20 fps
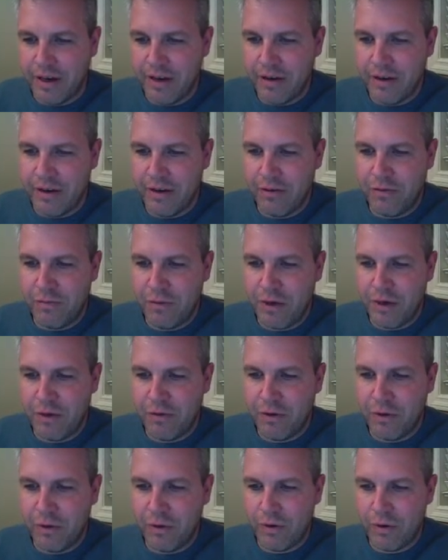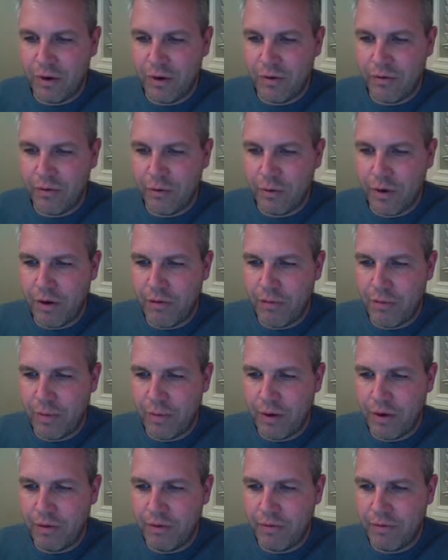gives me a total of
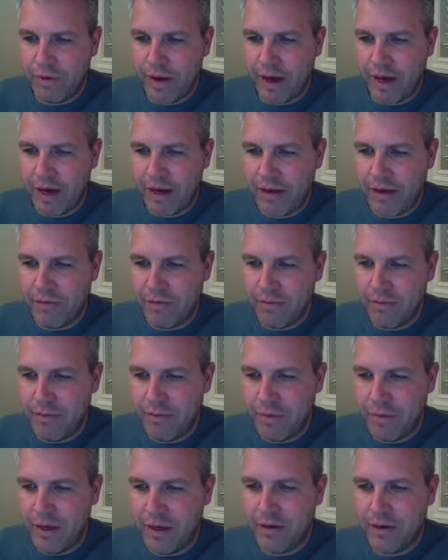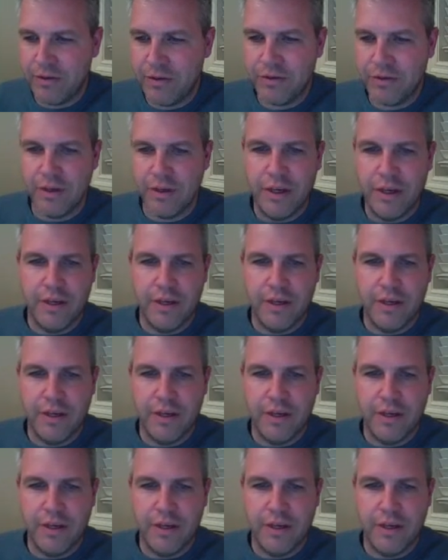12.5 meters.